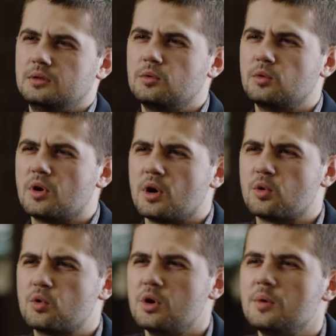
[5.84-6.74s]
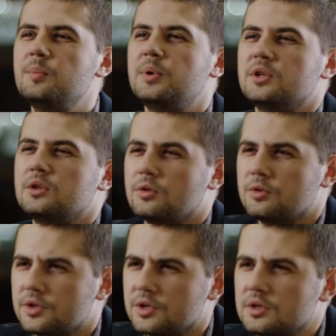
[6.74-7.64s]
but rarely do we discuss
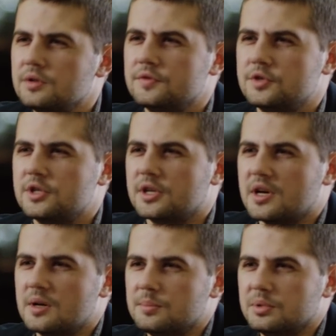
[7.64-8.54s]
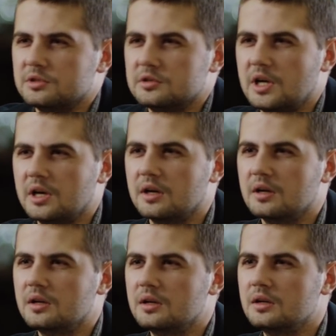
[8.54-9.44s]
how to handle the not-so-pleasant
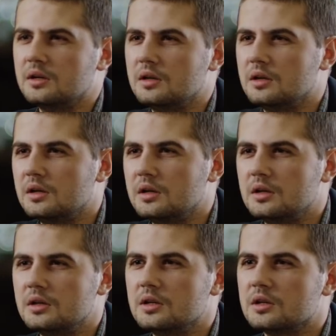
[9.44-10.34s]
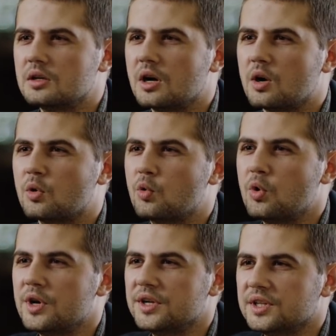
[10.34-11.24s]
encounters. The truth is,
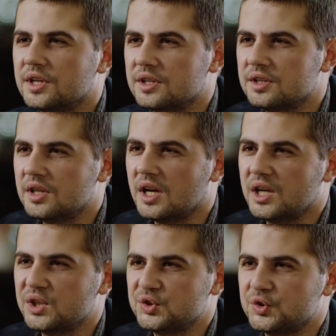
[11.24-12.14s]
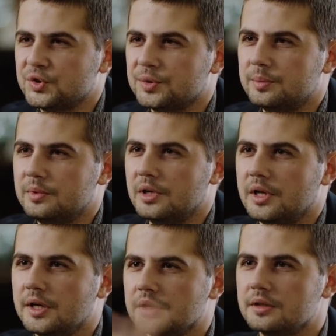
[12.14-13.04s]
if you're with a man long enough, then you're
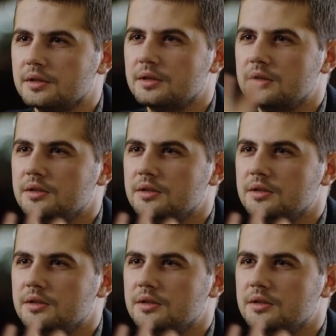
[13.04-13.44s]
bound to have your